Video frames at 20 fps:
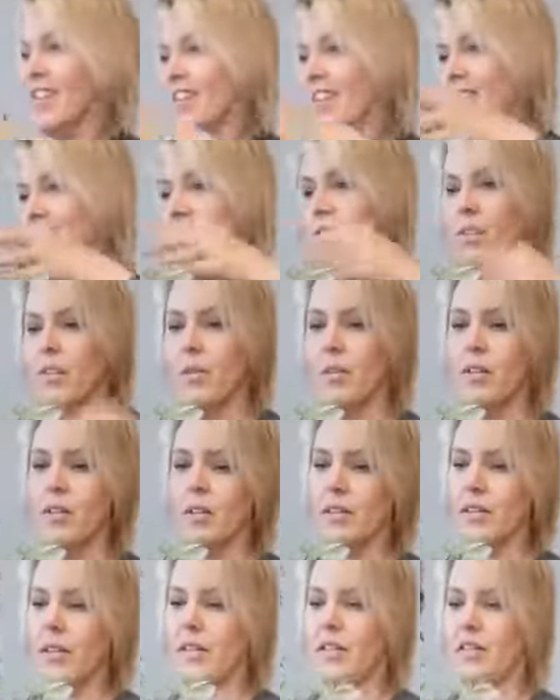So it is
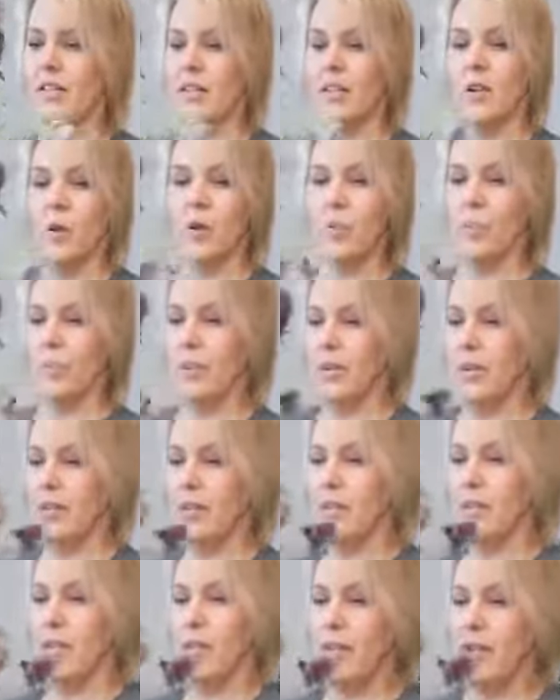nice and open.
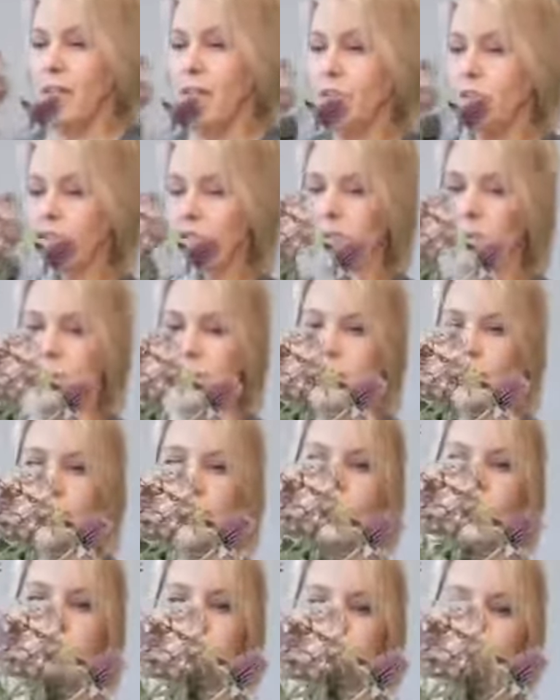That is true. The
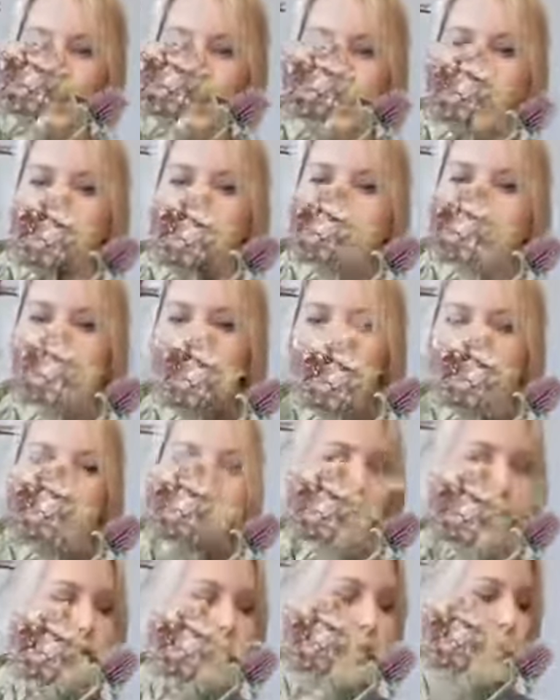design is
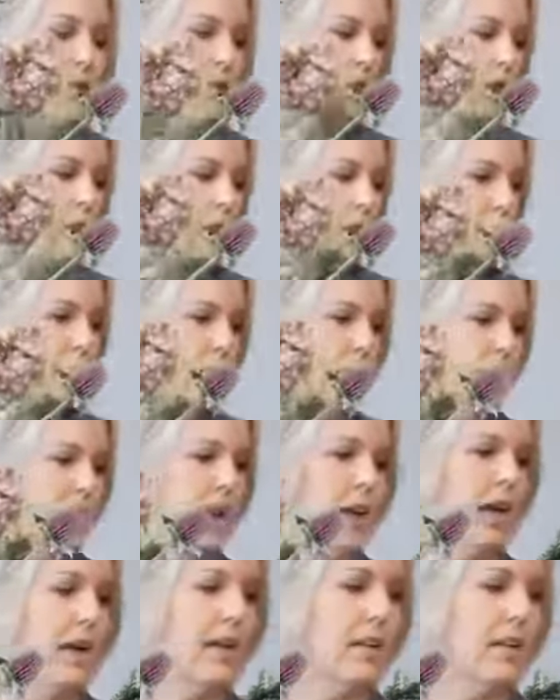full, but not